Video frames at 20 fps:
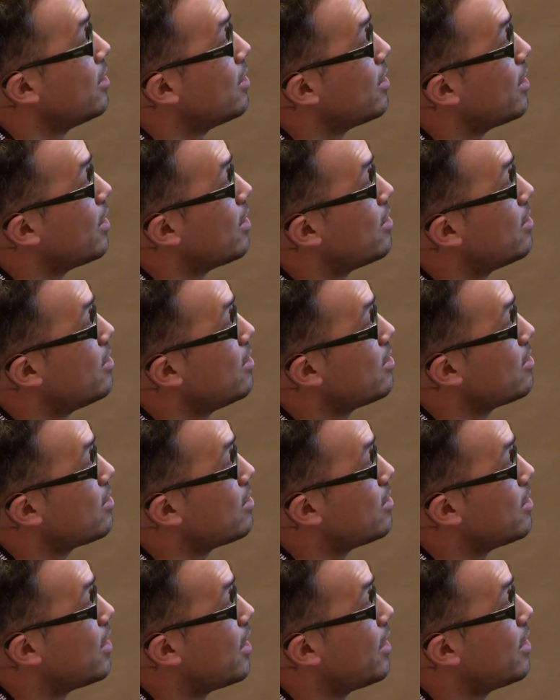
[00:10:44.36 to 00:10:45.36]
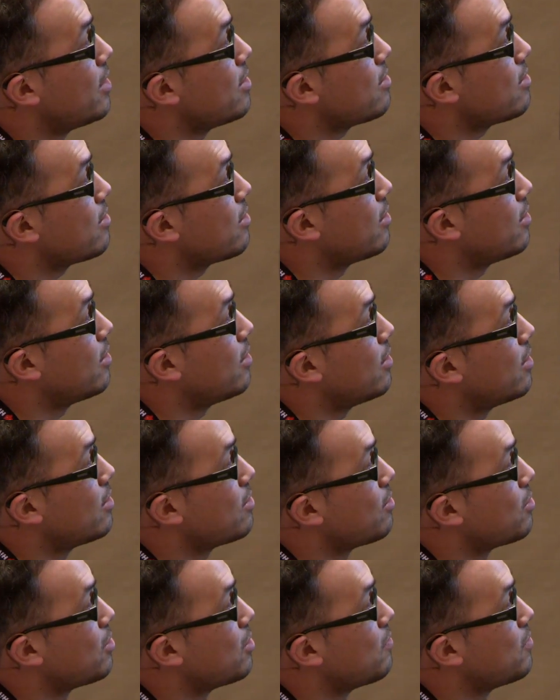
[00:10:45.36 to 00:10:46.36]
And these lines are
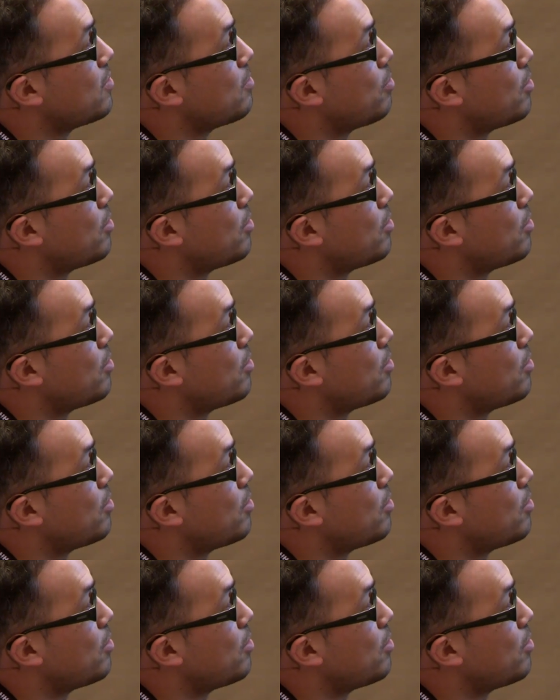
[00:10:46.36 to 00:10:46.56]
sort of the